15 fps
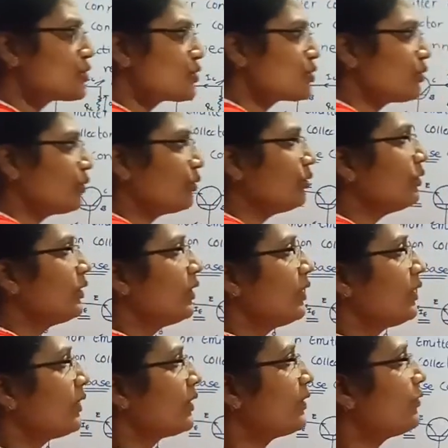So
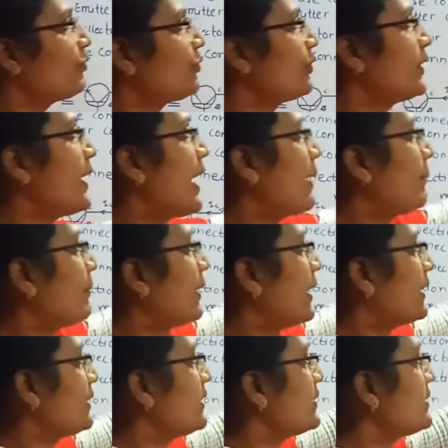if we
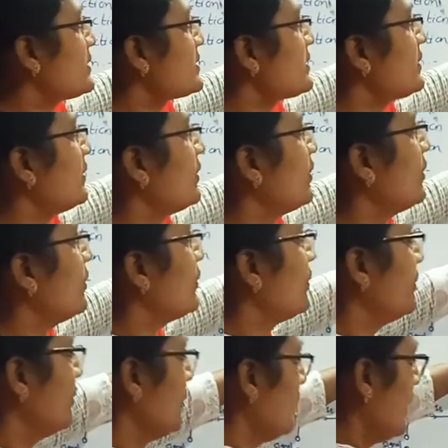apply this
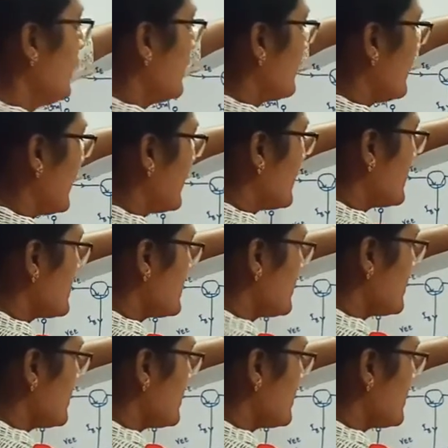rule, that is